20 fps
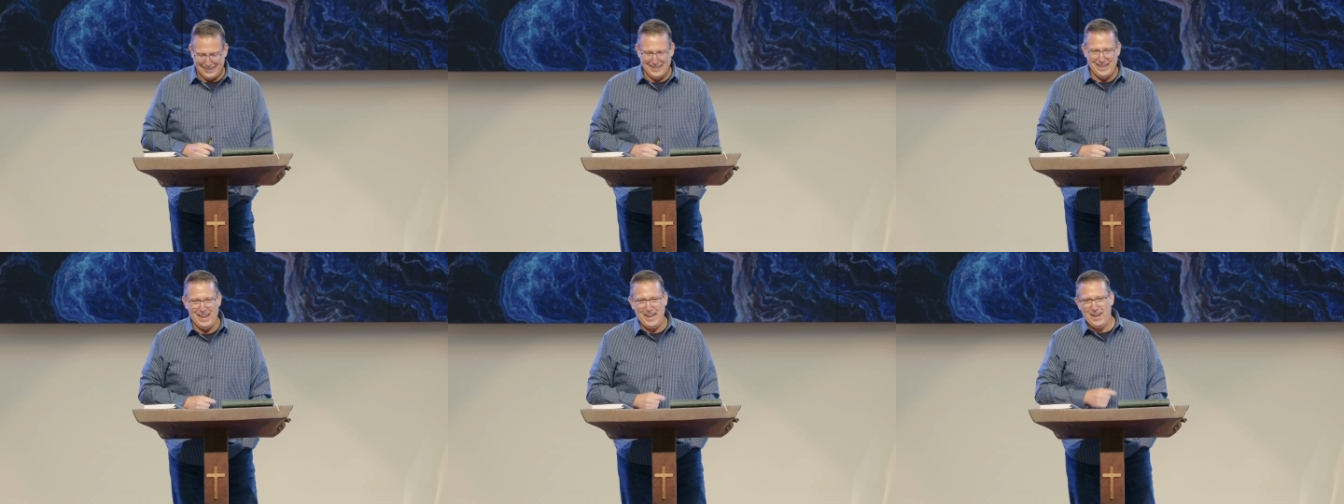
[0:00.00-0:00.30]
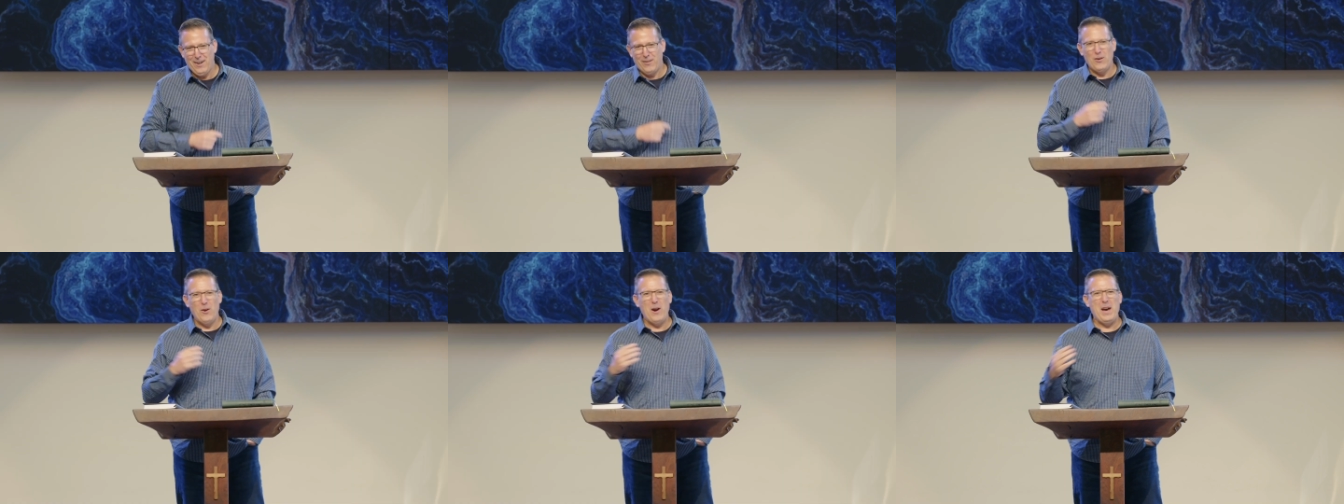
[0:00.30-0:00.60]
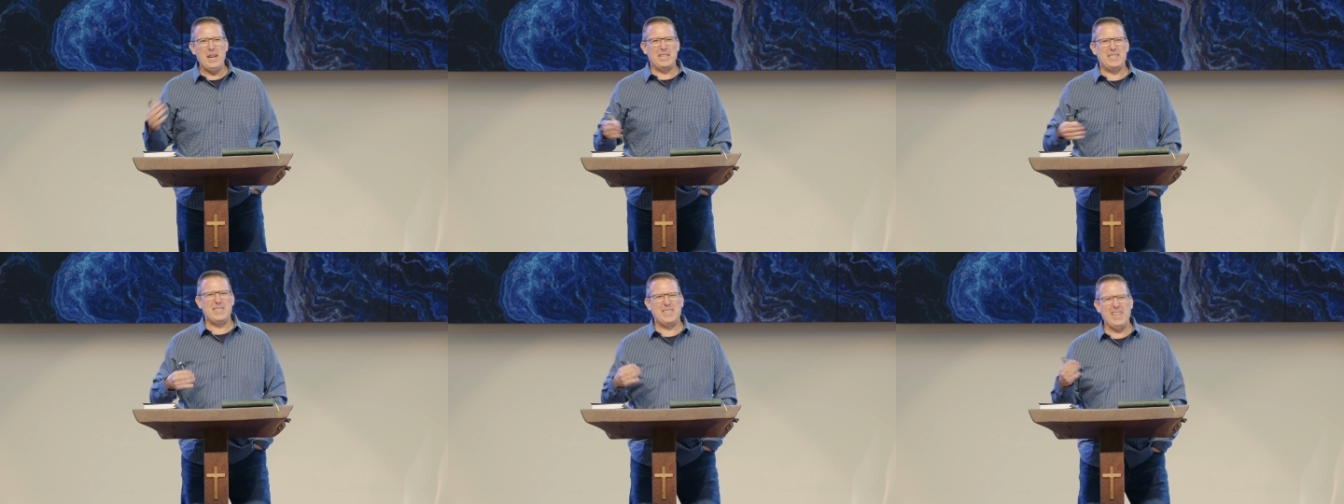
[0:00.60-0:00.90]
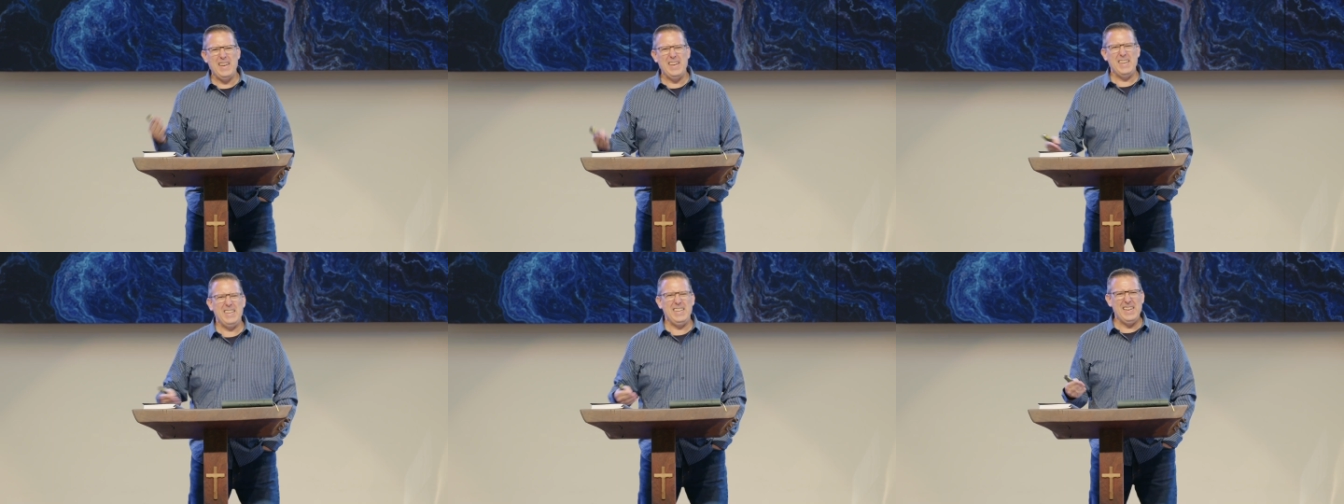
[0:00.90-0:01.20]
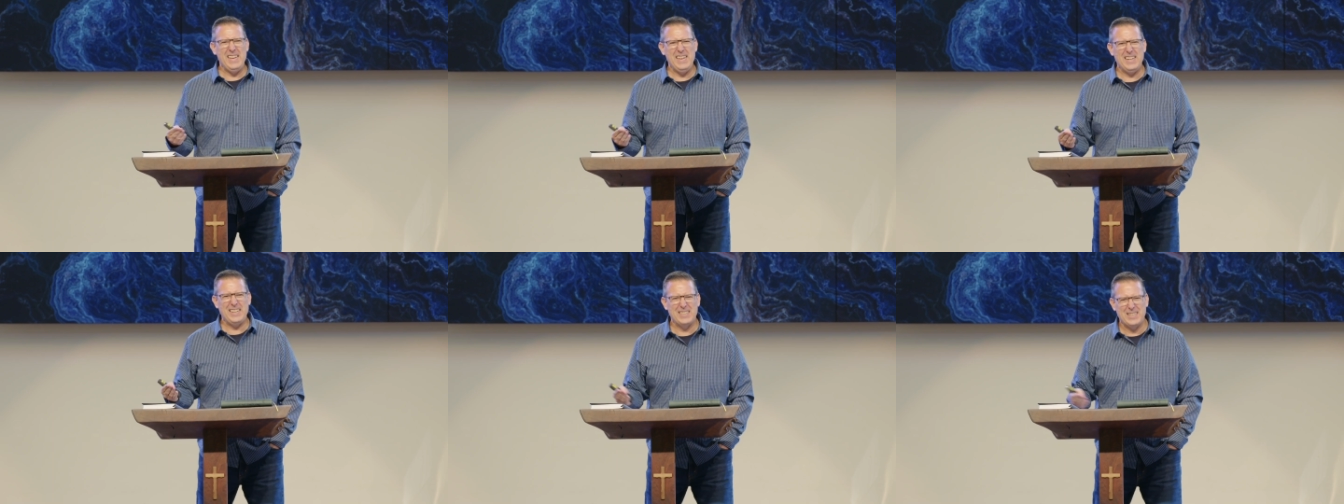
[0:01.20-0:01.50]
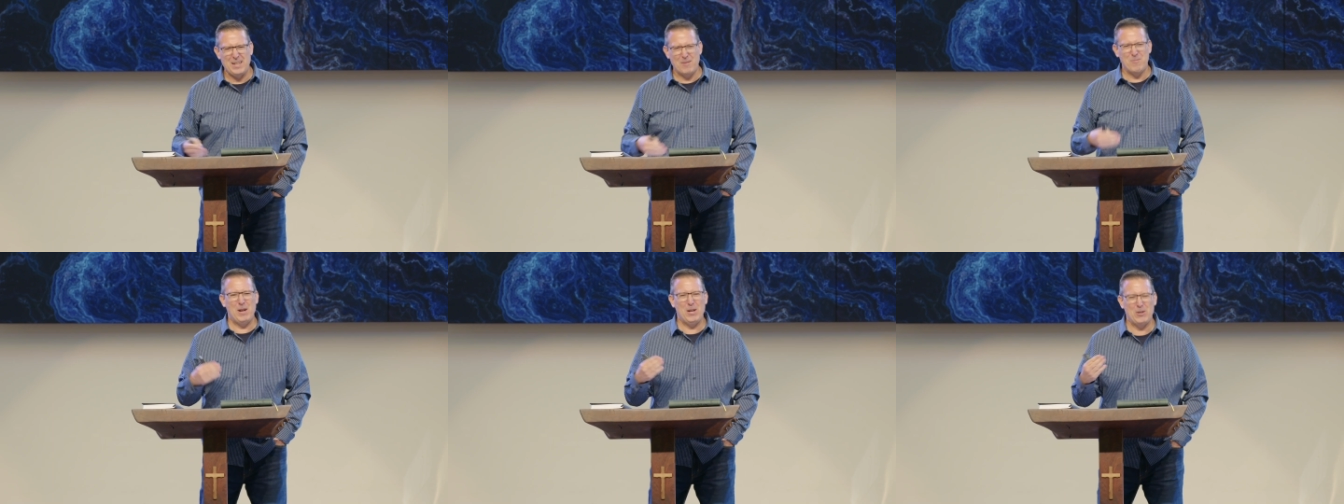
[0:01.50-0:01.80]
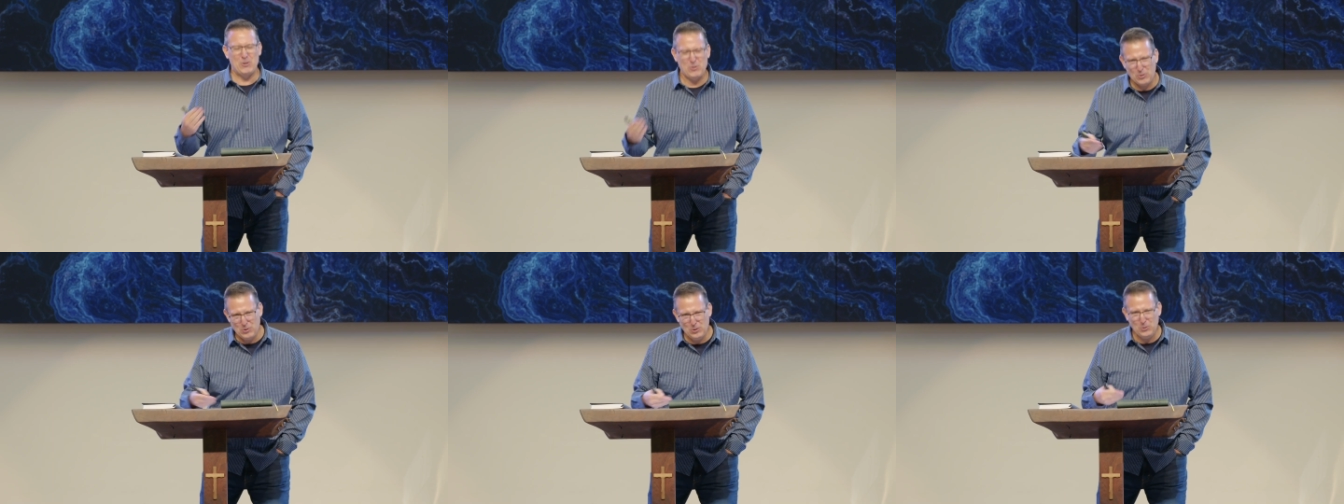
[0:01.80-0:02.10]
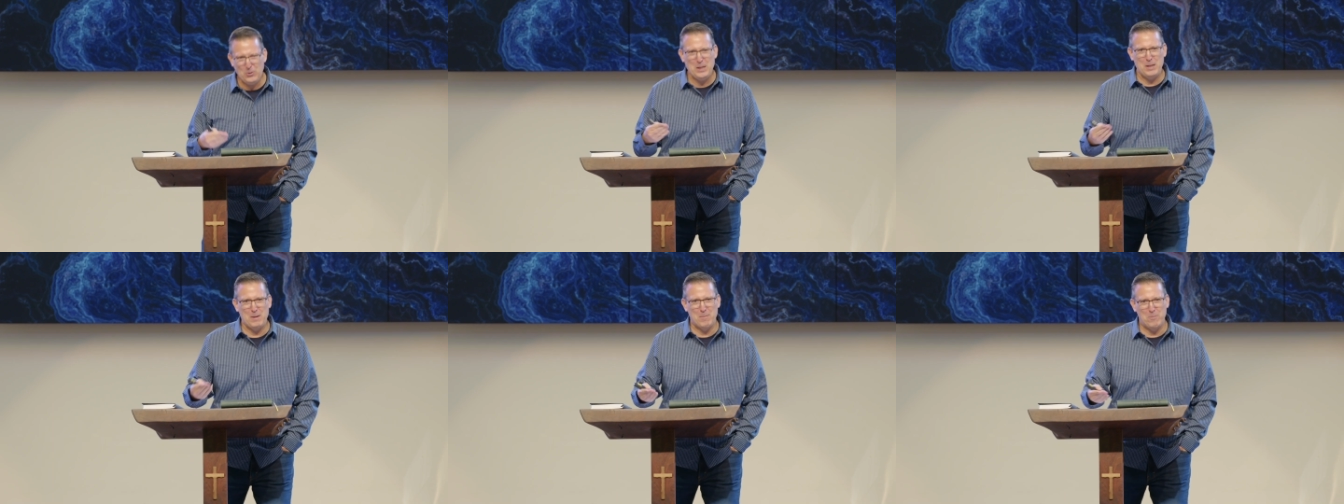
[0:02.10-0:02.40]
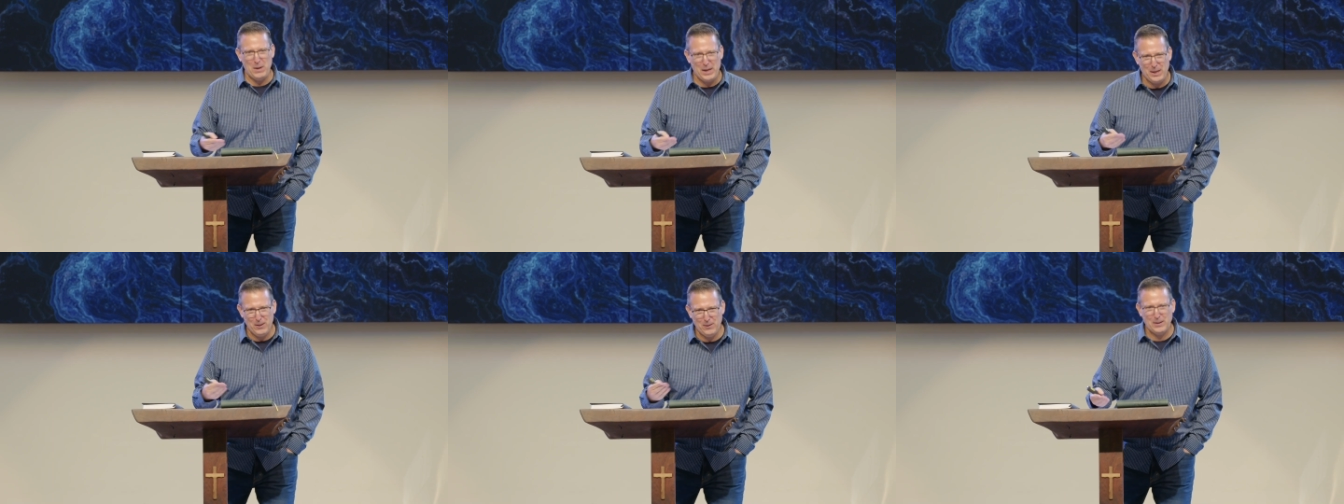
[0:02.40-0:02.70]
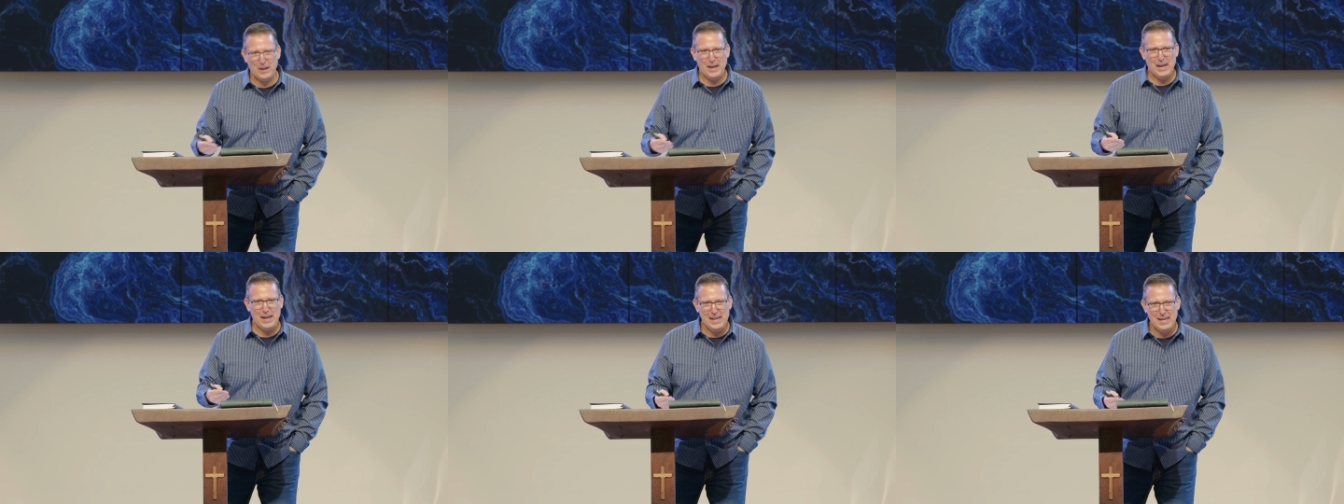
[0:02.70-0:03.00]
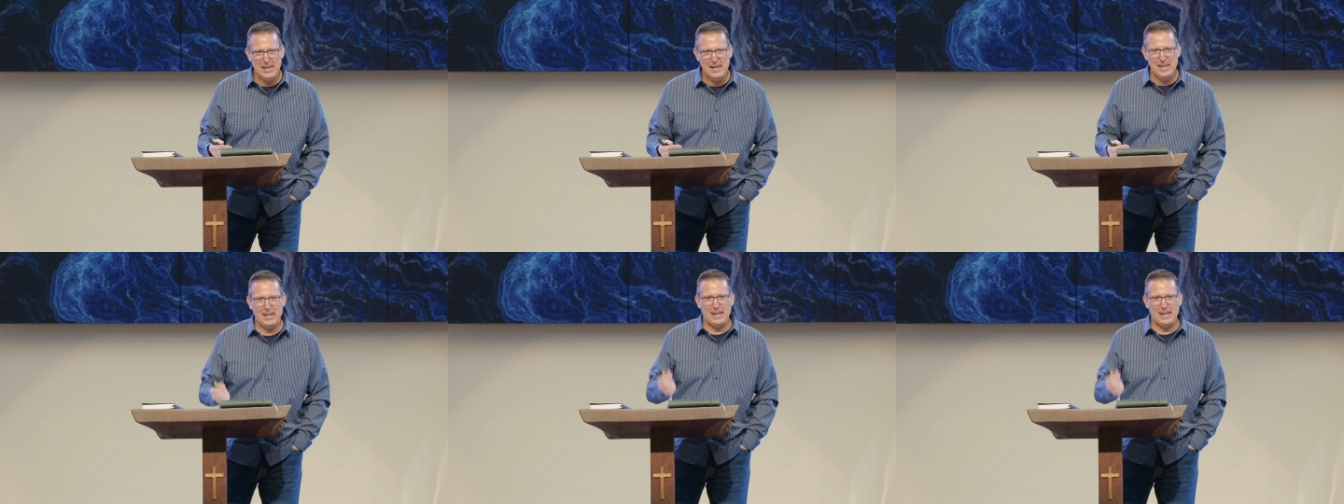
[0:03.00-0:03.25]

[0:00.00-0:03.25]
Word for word: I don't know how to say it yet because I'm not truly a Baylor guy yet.